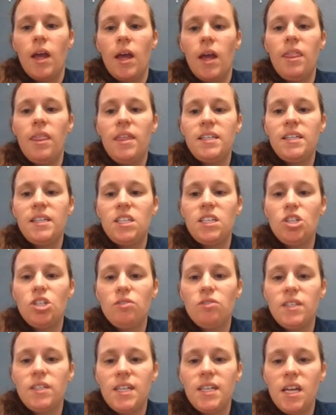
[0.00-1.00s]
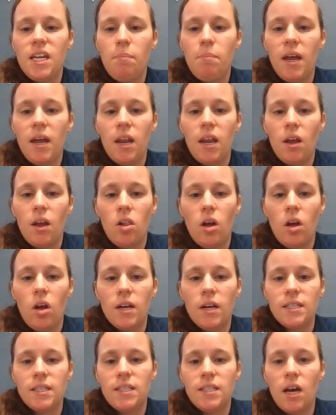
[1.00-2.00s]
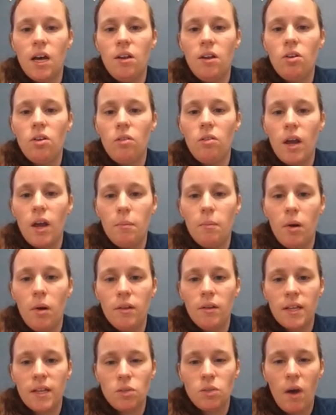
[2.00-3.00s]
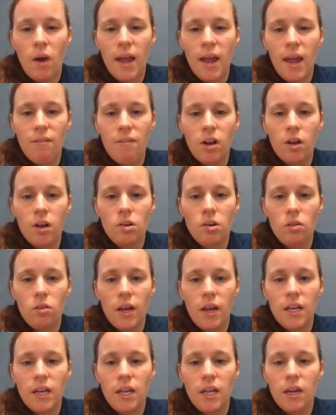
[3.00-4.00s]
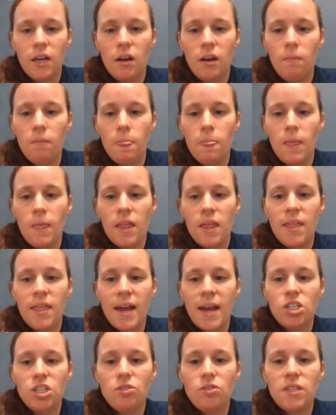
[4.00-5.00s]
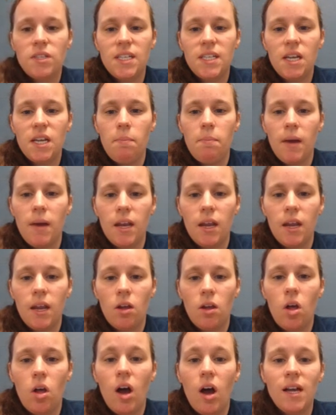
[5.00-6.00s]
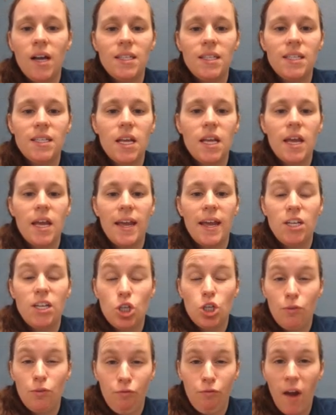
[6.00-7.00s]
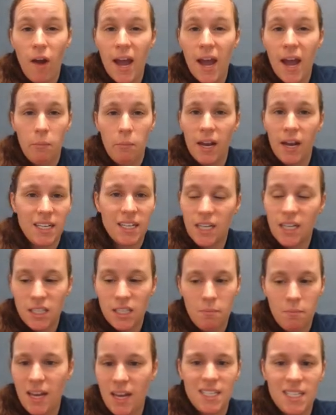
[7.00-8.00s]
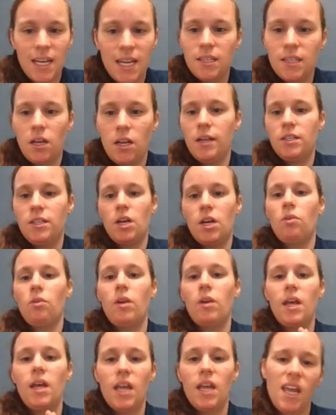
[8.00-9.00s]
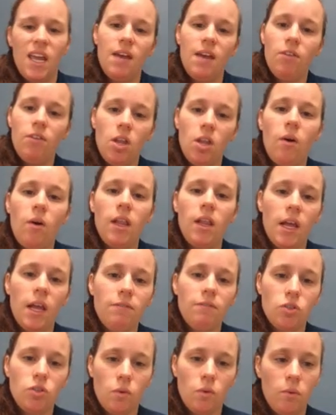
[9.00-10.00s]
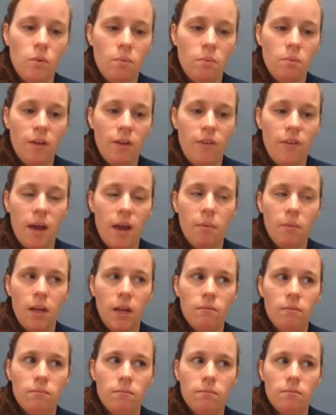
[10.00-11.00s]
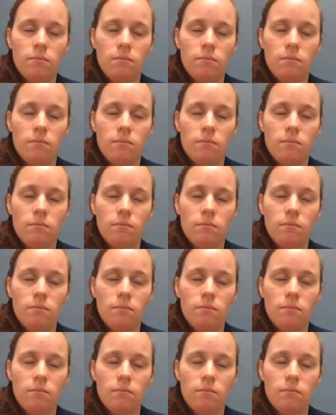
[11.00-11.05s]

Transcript: And this is your dependent clause, this underlined part. That's why I have it underlined here. That is your dependent clause. It's your fragment. It doesn't make sense on its own. Even though I love to swim with my family.